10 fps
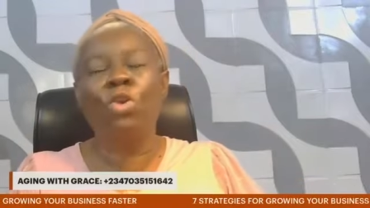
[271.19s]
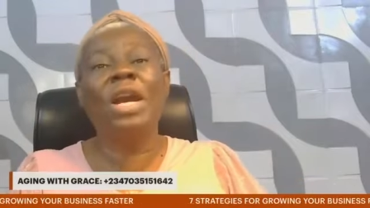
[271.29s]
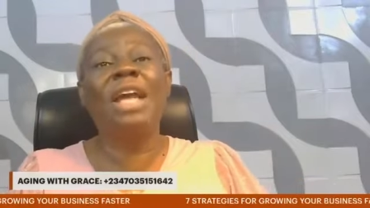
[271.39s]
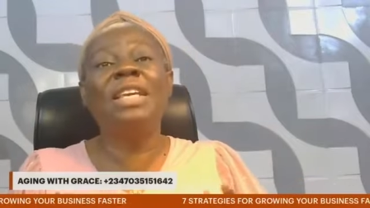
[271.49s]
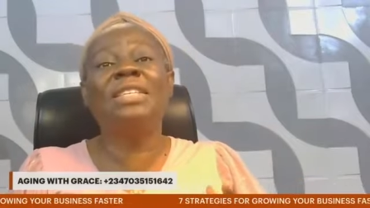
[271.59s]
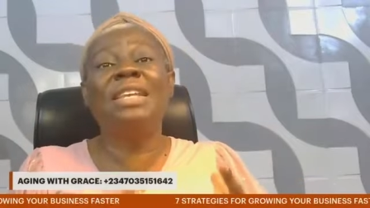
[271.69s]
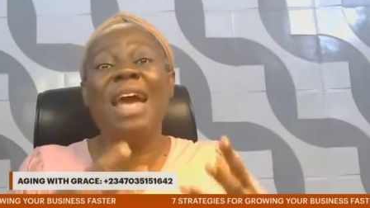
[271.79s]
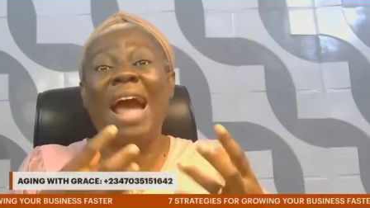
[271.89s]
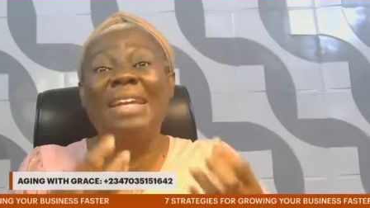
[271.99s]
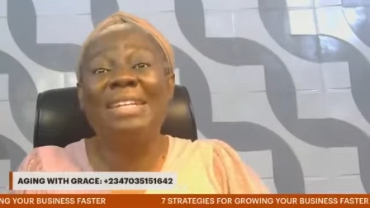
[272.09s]
you can
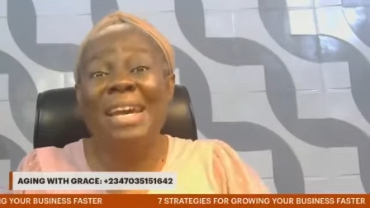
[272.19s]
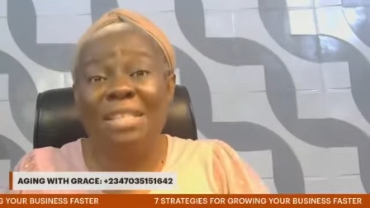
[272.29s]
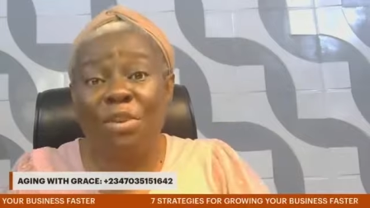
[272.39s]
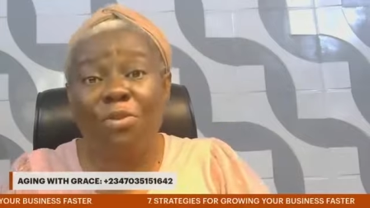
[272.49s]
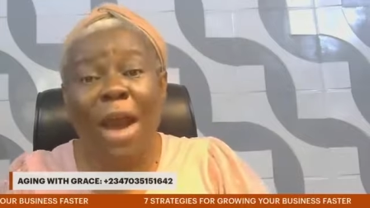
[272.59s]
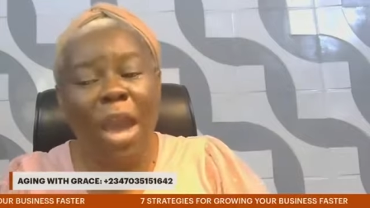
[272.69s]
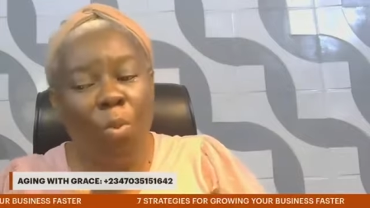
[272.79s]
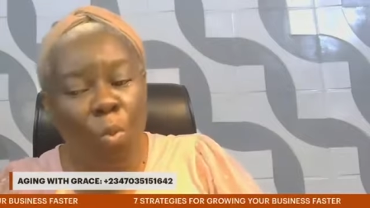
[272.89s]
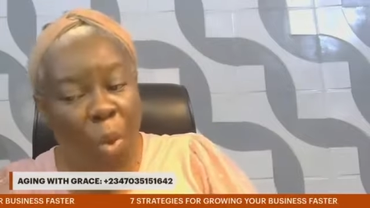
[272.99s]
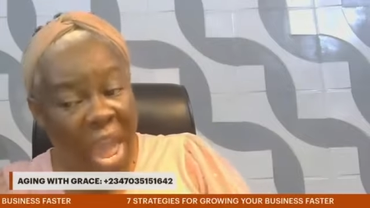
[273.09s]
easily identify
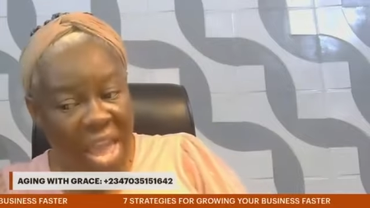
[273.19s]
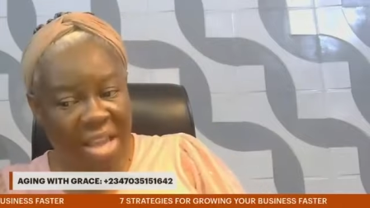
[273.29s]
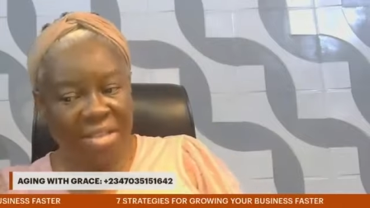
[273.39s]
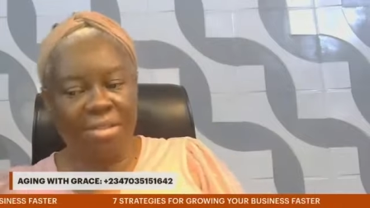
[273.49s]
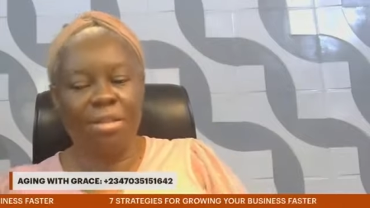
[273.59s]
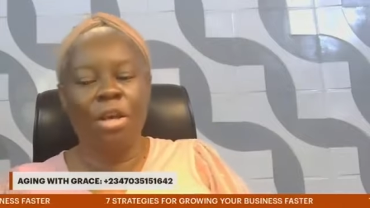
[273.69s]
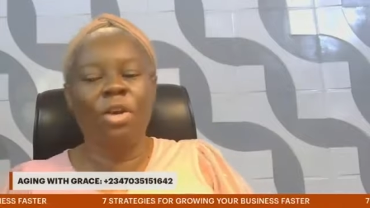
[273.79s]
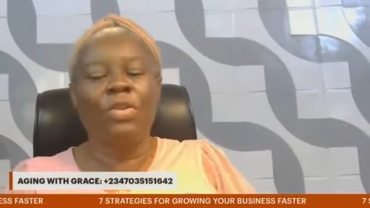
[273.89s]
ways